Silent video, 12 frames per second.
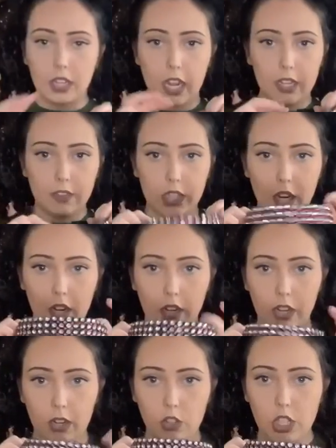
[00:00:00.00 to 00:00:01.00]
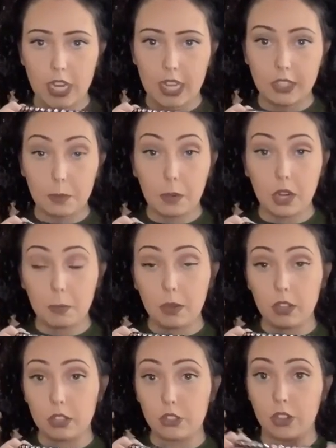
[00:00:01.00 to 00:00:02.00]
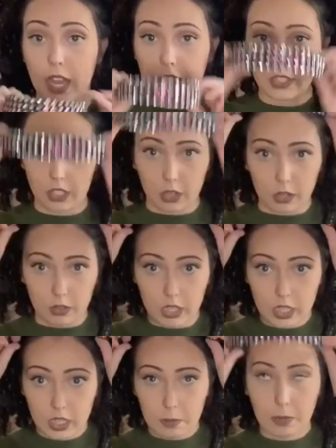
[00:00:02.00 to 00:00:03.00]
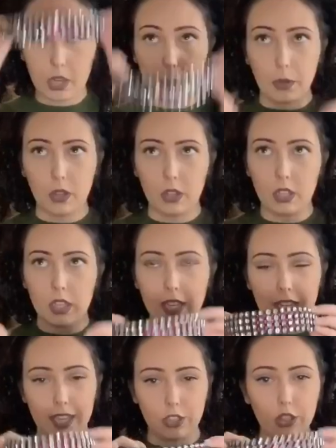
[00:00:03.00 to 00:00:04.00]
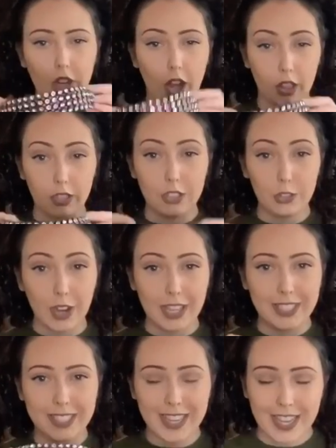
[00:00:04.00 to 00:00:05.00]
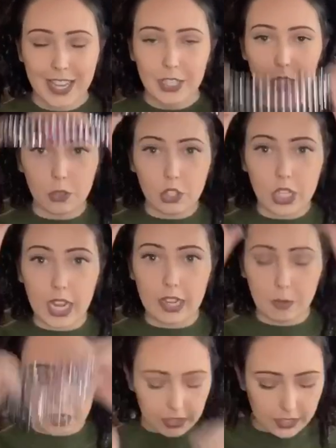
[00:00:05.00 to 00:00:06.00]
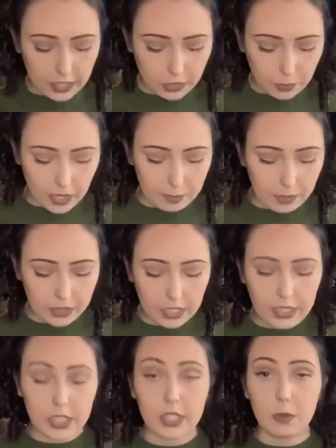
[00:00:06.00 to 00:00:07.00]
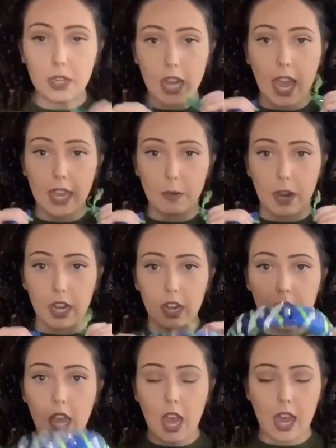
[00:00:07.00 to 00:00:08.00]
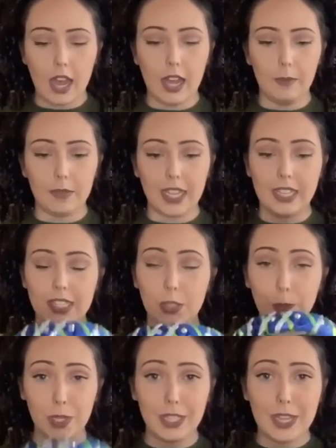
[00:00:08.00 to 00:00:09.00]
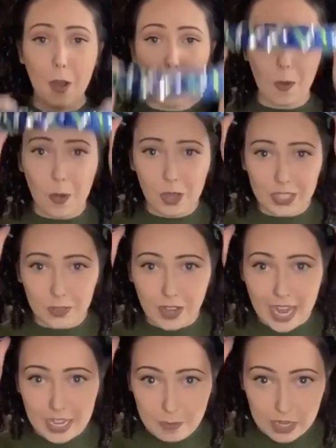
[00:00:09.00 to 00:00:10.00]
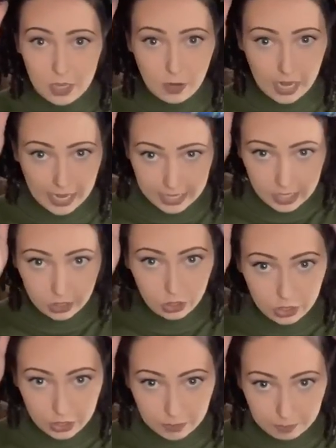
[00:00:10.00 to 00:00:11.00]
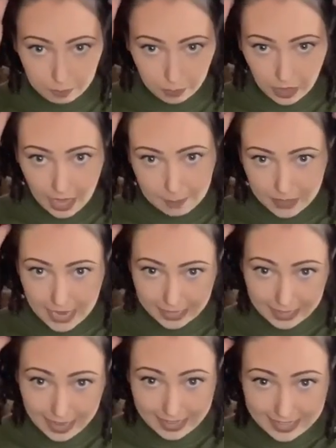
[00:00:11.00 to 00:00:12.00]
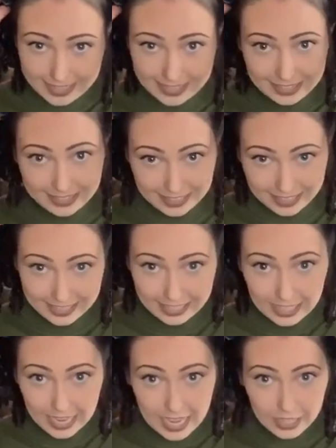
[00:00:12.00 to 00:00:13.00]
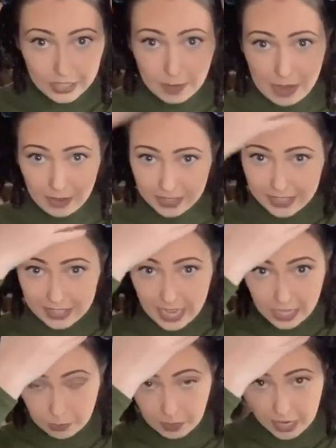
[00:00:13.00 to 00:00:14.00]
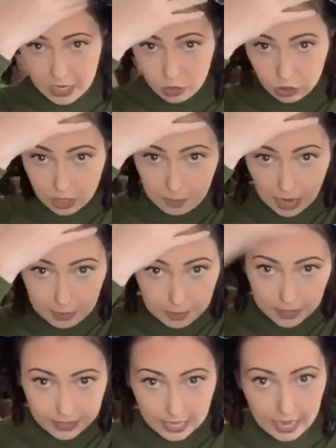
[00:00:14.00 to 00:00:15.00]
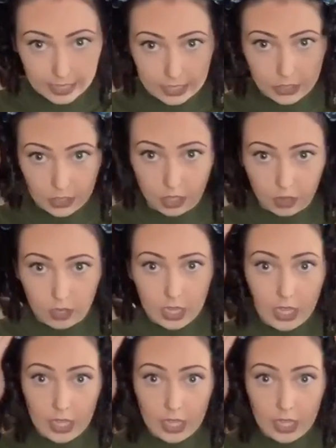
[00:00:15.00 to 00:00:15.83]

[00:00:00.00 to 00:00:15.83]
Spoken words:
kind of tiara crown. She has a purpler dress, so purple-ish colored dress. So she kind of wears this one, but this is the one I wear. And it's really old and ratty, but you kind of just plop that guy in and somehow it stays, but I usually bobby pin that in. So